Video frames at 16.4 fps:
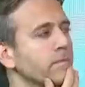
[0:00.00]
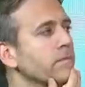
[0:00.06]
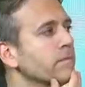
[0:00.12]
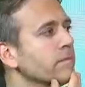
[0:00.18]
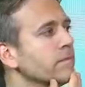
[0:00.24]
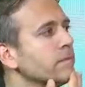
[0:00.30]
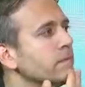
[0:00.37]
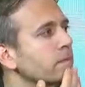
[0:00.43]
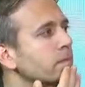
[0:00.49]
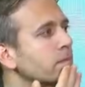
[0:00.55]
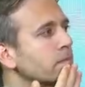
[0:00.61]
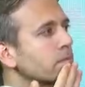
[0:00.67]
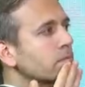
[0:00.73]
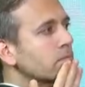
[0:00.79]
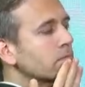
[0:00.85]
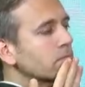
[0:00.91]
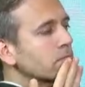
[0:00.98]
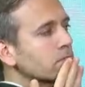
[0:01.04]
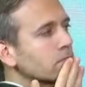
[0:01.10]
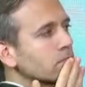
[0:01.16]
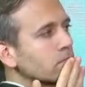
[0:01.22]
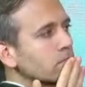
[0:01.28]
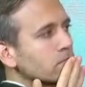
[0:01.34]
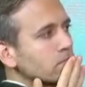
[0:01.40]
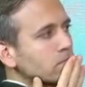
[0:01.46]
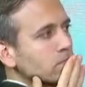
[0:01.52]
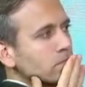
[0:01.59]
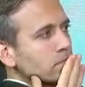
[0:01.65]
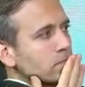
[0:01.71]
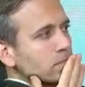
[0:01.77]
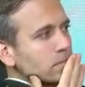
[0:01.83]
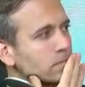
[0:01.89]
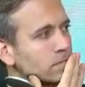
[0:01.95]

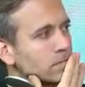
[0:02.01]
The person shown says nothing.